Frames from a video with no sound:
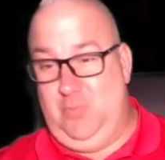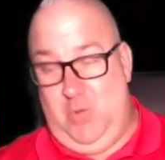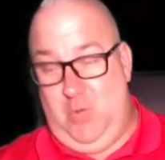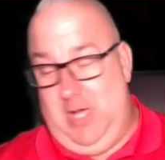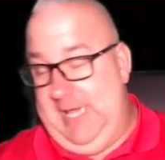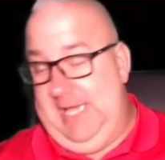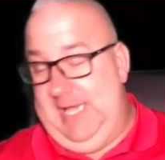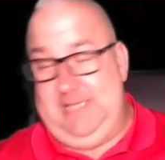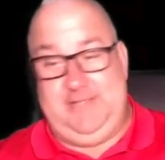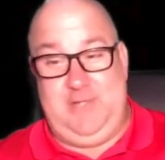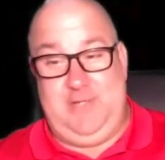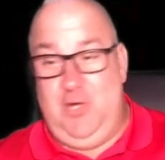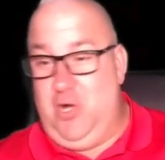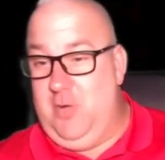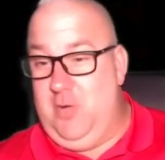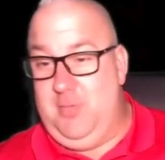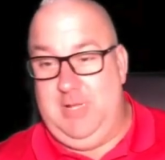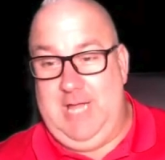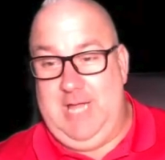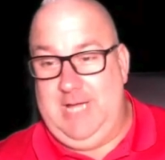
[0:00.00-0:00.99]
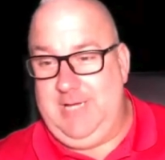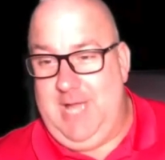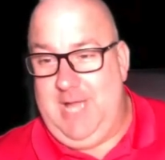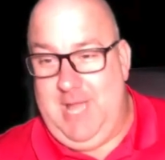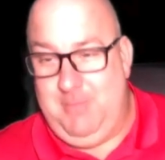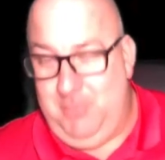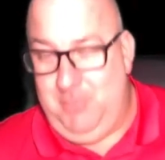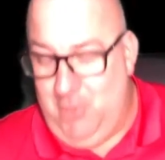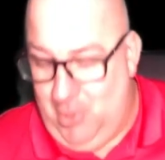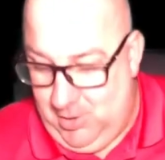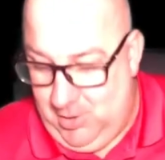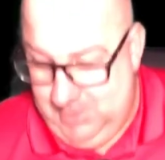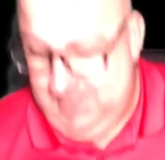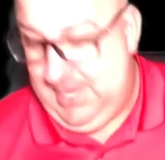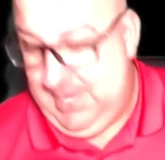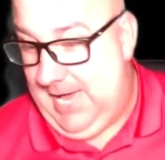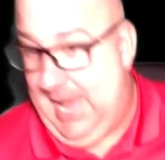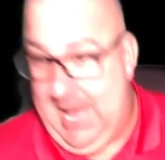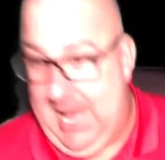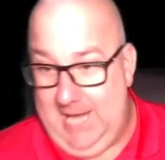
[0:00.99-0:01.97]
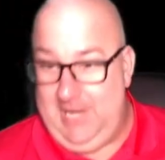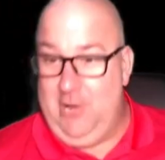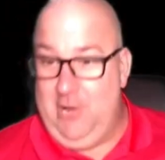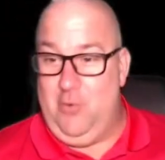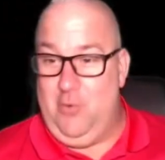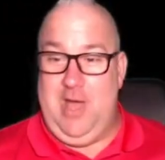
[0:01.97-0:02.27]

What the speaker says: What is normal? I'm not, I know I'm